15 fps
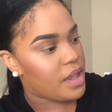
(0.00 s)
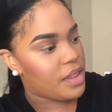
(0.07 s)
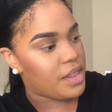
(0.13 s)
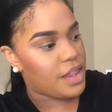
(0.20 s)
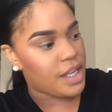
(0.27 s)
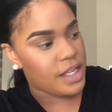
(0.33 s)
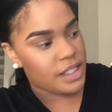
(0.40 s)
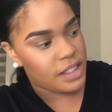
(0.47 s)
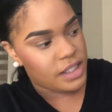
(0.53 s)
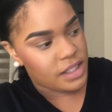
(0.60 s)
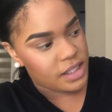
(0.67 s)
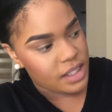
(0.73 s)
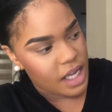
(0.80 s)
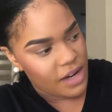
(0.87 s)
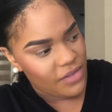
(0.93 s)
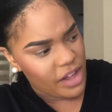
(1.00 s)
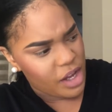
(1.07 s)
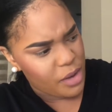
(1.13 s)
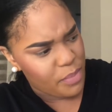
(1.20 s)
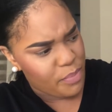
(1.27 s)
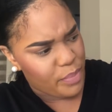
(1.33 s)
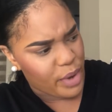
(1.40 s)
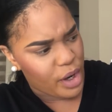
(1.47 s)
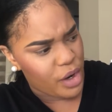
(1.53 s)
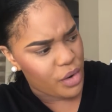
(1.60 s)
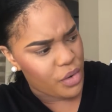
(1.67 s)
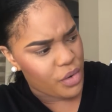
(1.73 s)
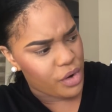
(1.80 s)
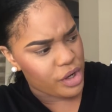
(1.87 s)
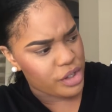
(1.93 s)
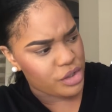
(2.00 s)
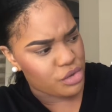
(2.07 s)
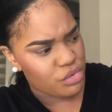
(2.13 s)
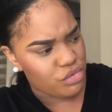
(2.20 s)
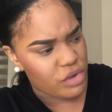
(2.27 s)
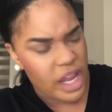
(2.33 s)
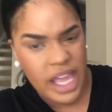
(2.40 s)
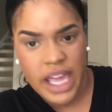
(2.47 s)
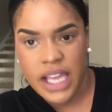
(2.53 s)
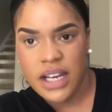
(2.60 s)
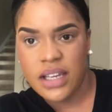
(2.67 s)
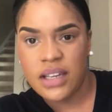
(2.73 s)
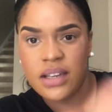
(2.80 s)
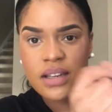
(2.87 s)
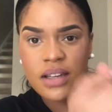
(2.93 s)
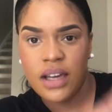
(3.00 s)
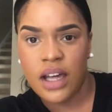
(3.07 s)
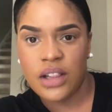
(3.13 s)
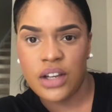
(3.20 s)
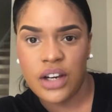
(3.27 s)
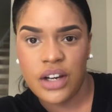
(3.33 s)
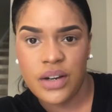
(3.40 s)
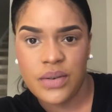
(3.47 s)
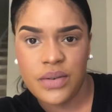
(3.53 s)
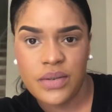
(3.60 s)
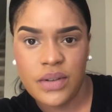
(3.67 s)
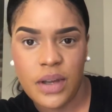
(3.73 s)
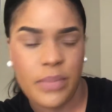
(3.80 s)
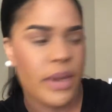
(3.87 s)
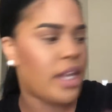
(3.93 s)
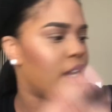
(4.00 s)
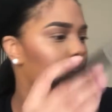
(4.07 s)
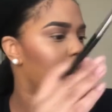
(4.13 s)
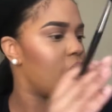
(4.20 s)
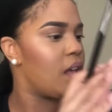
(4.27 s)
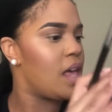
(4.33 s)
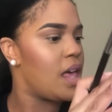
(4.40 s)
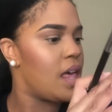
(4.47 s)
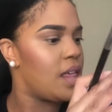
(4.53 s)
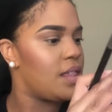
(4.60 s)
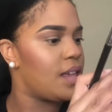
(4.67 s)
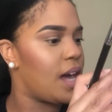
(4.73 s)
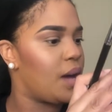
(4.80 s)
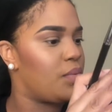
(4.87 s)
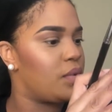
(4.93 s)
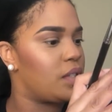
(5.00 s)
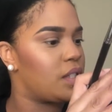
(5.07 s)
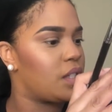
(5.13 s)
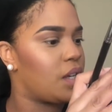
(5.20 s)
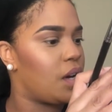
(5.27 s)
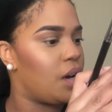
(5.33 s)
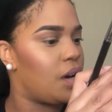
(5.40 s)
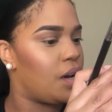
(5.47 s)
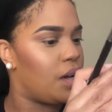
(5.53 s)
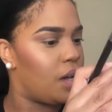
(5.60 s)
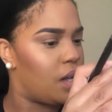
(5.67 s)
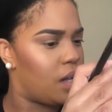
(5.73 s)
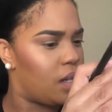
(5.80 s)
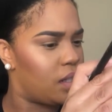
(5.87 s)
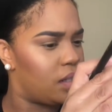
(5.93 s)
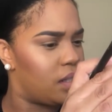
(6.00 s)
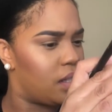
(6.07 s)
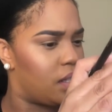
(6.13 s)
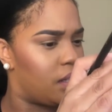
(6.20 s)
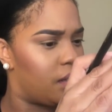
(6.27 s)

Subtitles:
this kind of like a burnt orange red color up here. That one's called